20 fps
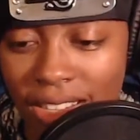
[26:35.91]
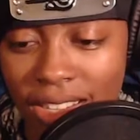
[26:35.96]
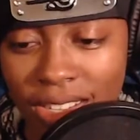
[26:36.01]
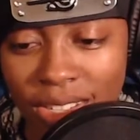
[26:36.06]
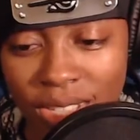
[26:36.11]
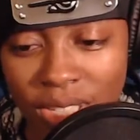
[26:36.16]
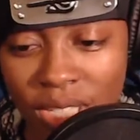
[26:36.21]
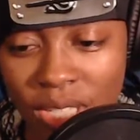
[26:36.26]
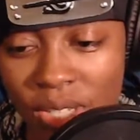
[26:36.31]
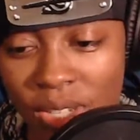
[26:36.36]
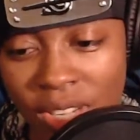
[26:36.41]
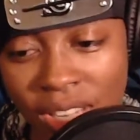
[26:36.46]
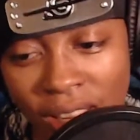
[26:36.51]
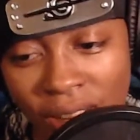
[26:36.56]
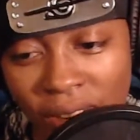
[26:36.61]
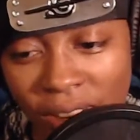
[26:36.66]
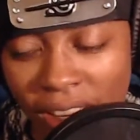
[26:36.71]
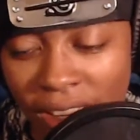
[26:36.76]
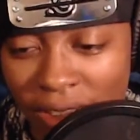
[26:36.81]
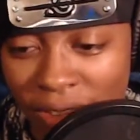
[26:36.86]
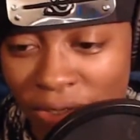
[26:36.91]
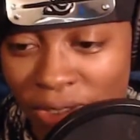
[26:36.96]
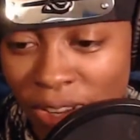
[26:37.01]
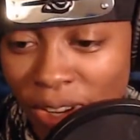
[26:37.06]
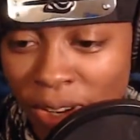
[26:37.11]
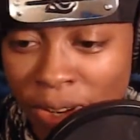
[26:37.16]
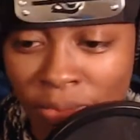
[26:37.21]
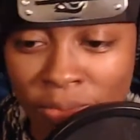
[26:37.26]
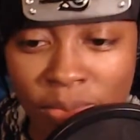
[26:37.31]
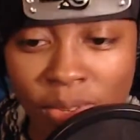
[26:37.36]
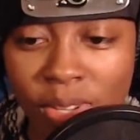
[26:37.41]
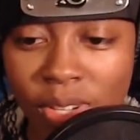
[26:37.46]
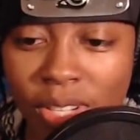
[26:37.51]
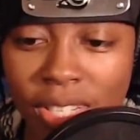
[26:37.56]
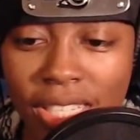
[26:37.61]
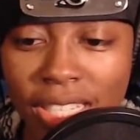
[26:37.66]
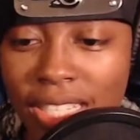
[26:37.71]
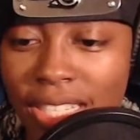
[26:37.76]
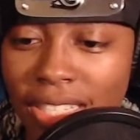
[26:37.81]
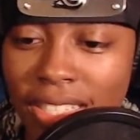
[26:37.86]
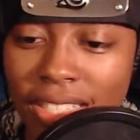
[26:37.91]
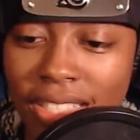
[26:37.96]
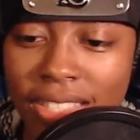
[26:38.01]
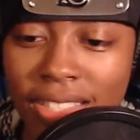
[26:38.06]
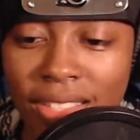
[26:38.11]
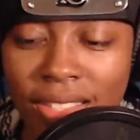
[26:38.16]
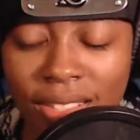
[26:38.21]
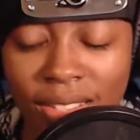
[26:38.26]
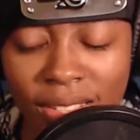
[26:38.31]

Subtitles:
shooting one of your employees,